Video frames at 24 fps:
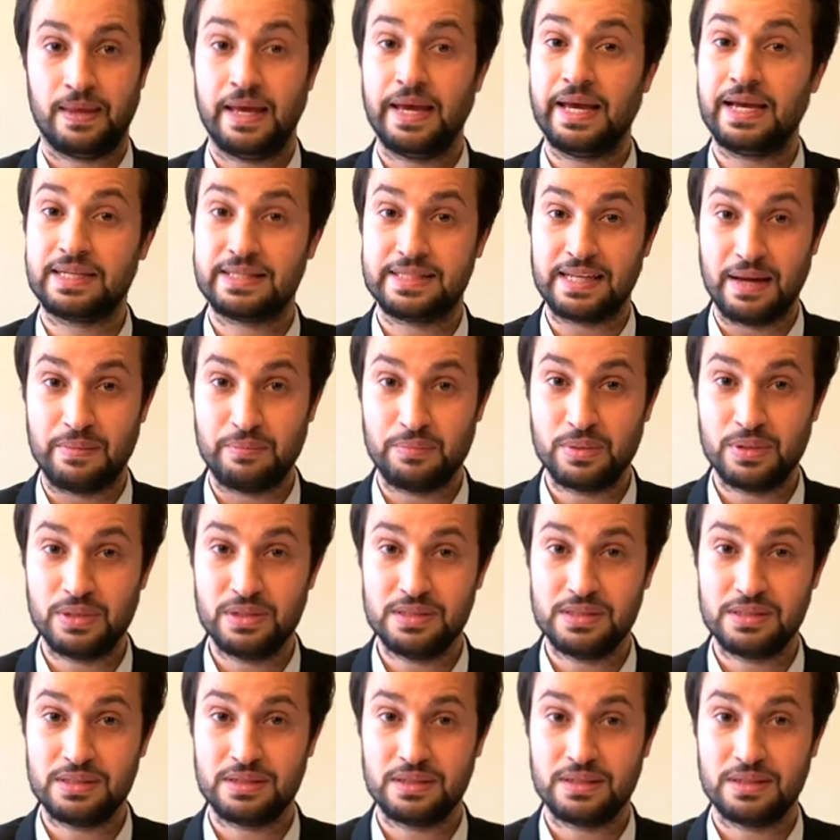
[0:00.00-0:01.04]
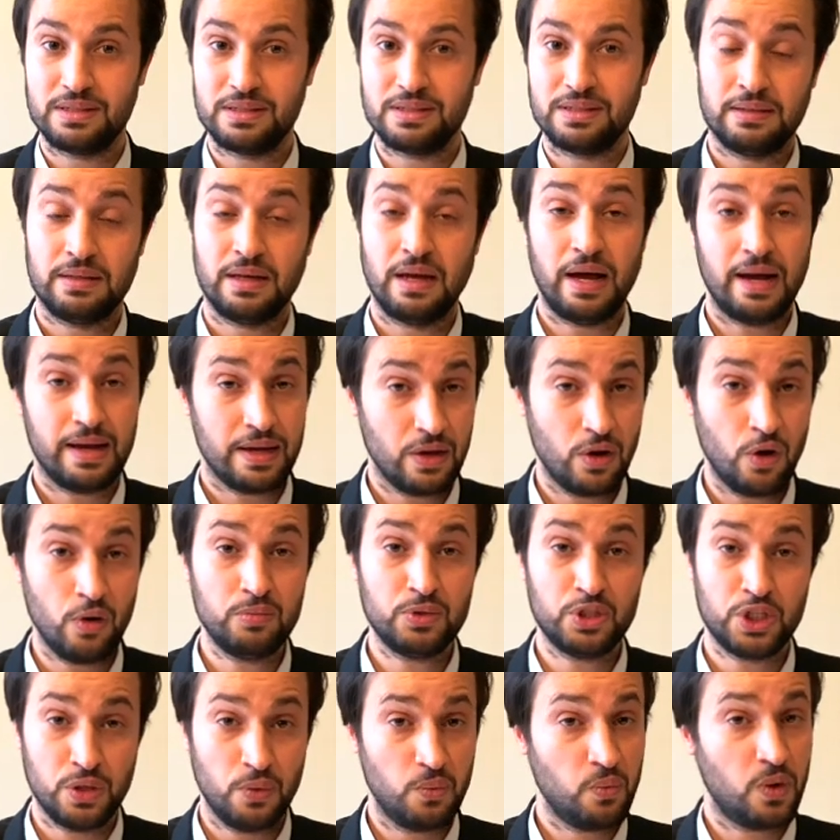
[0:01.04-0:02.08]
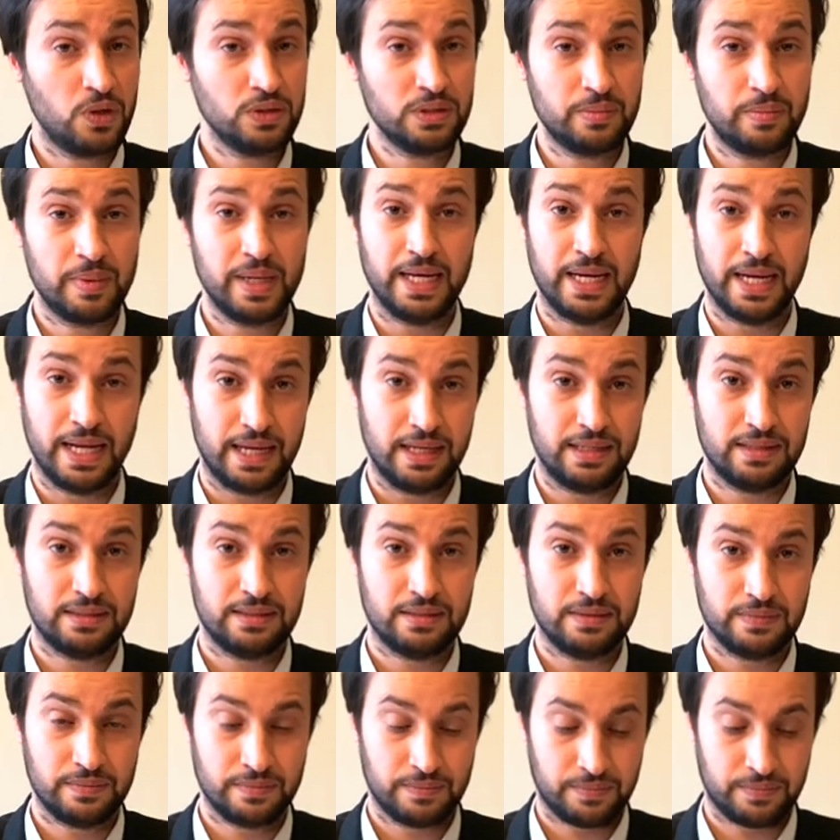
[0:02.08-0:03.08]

Examples: I hope she won't be late.